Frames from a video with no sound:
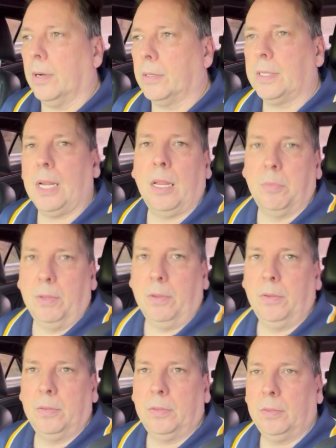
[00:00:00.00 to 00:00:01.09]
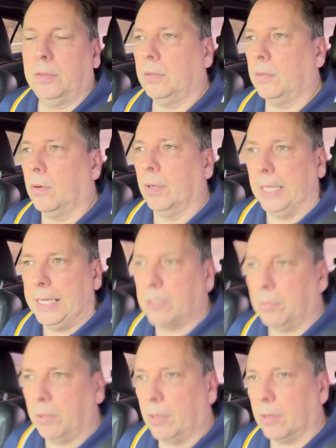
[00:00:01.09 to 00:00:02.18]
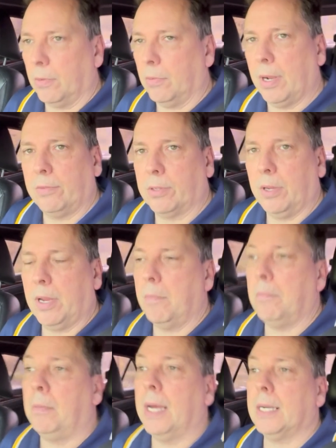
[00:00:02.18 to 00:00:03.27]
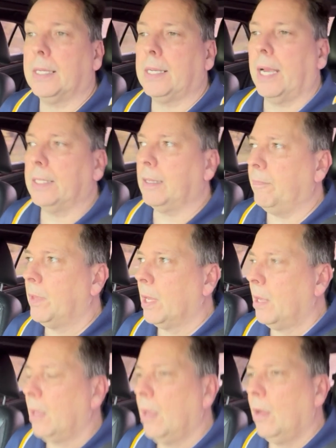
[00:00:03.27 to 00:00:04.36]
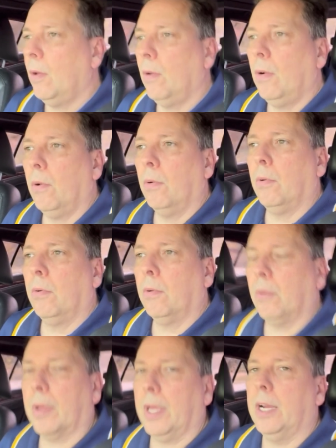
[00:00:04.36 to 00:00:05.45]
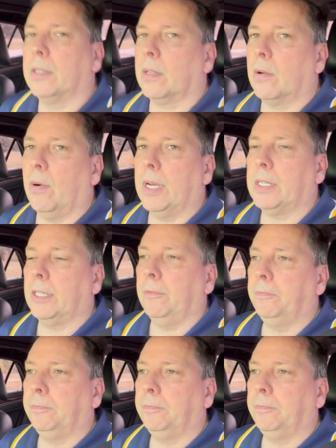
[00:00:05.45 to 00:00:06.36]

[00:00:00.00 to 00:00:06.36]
sellable or leasable or whatever, so you can monetize them. Okay, here's the question.